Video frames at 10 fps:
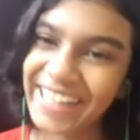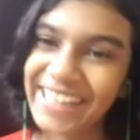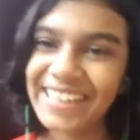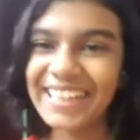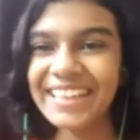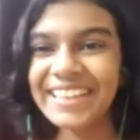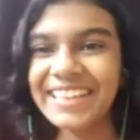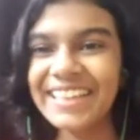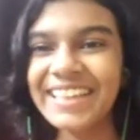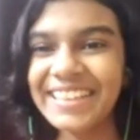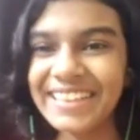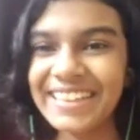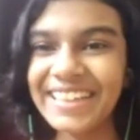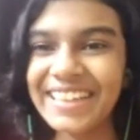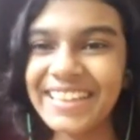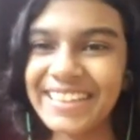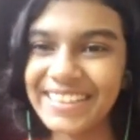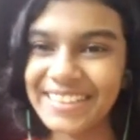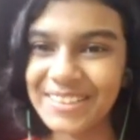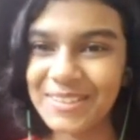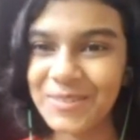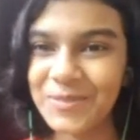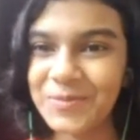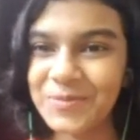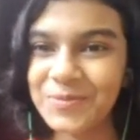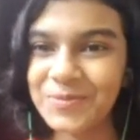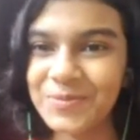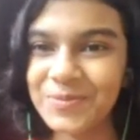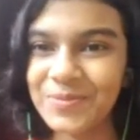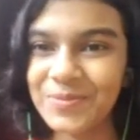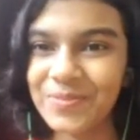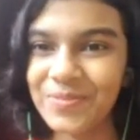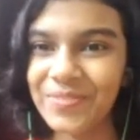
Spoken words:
[no speech]